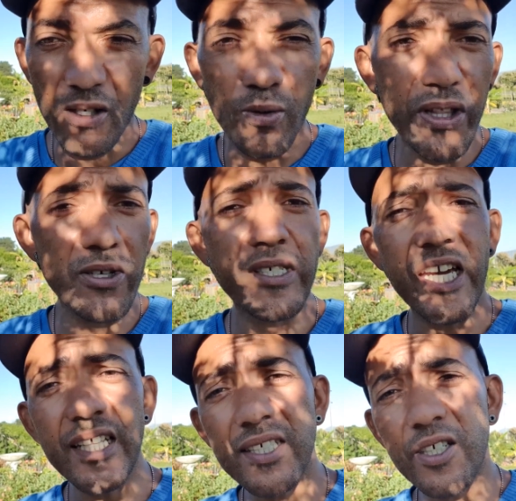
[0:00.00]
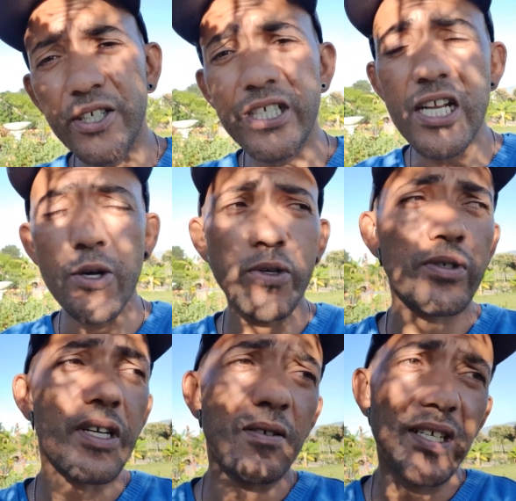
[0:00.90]
whether you take it seriously or you
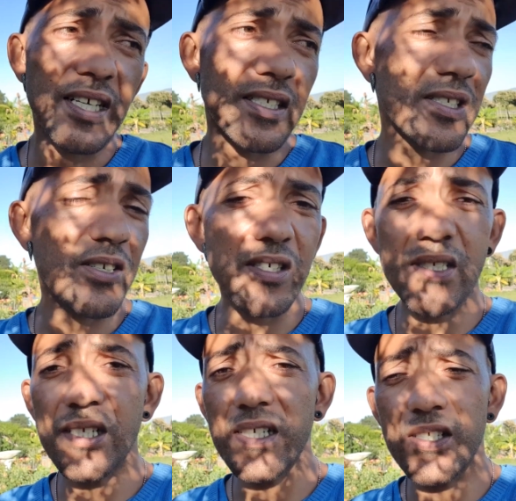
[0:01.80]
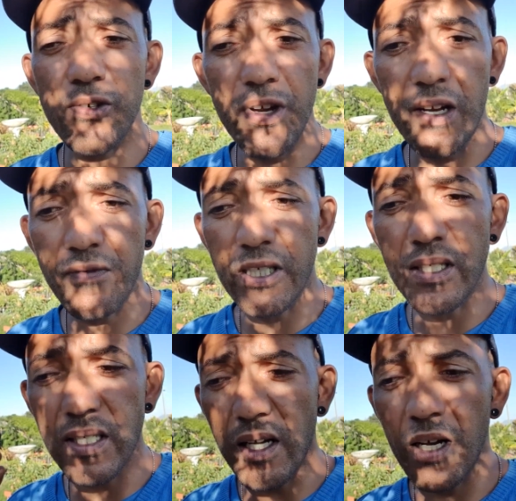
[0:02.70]
don't take it seriously is
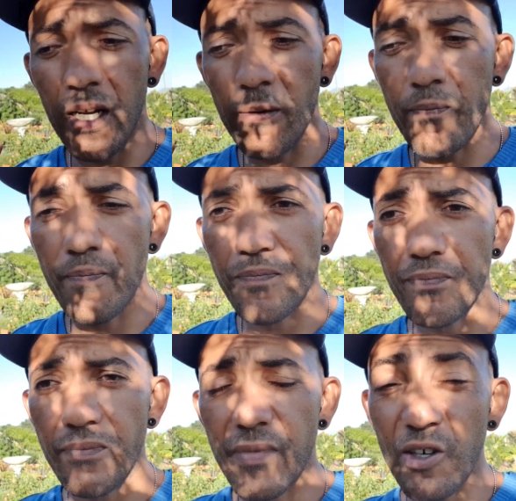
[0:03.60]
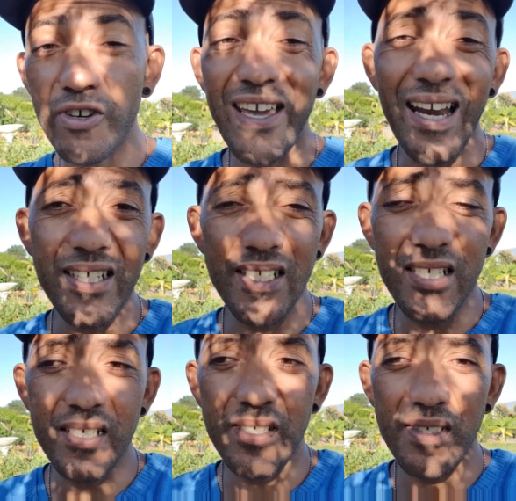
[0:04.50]
irrelevant. The
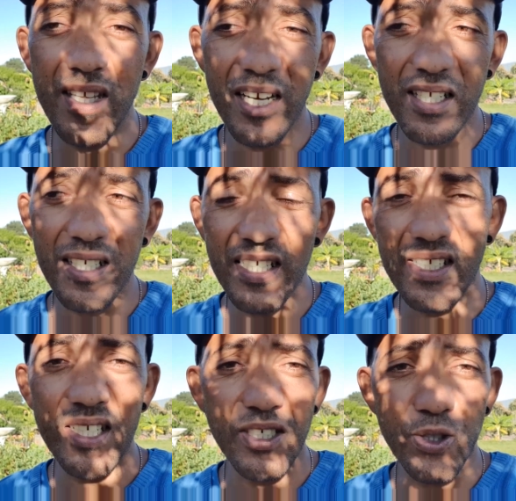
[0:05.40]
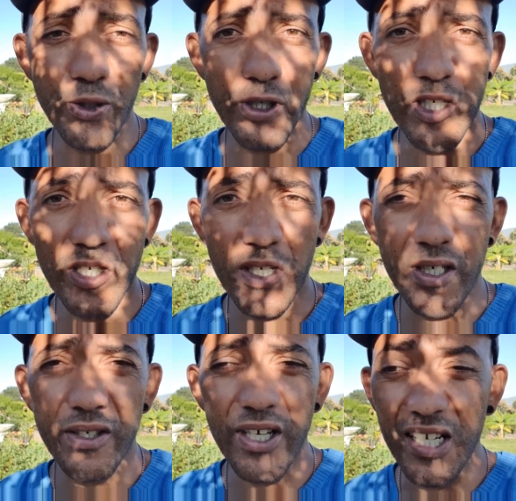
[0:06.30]
reality is that it is a little
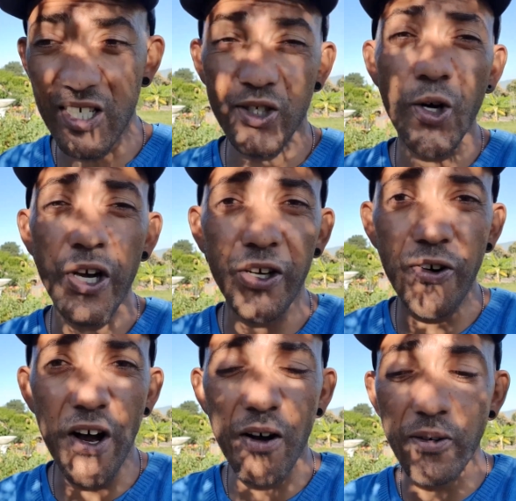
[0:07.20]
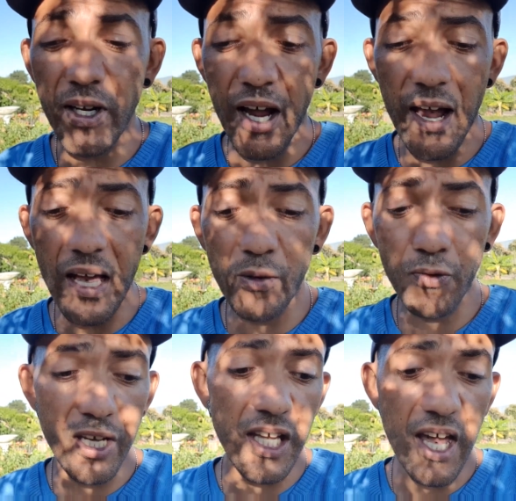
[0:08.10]
creature that is going around and
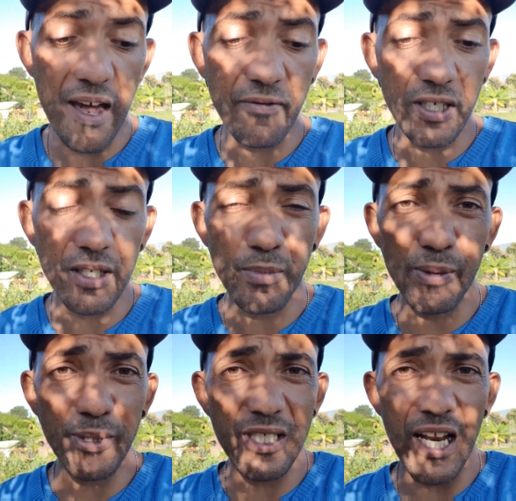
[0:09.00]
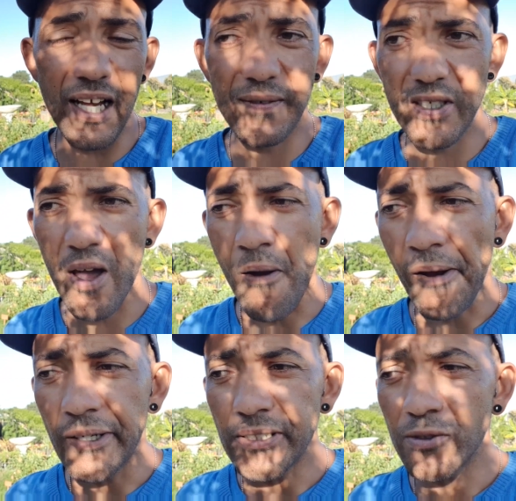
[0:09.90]
wreaking havoc in people's lives.
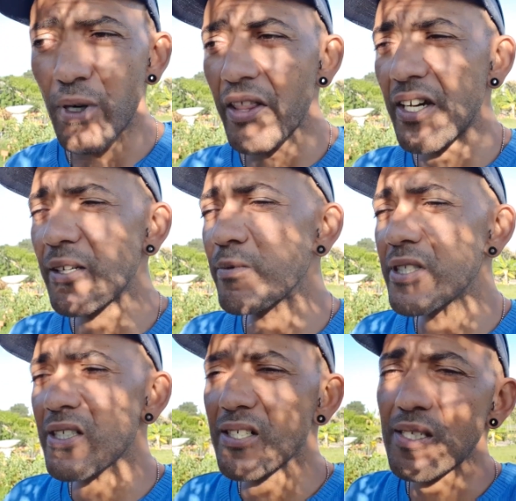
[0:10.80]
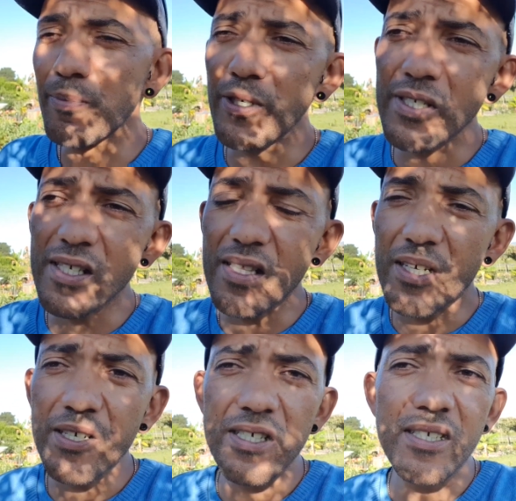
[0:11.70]
Whether it was conspiracy
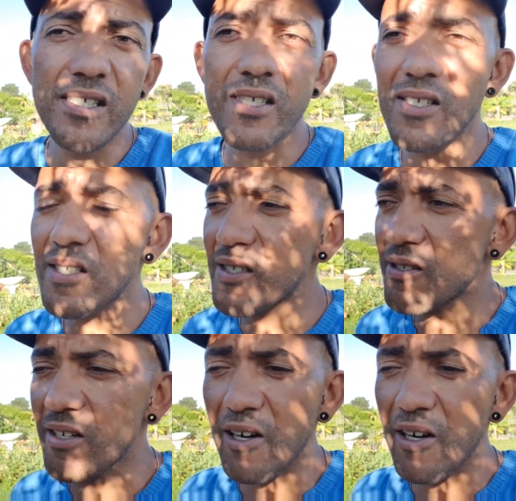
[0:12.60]
theorists,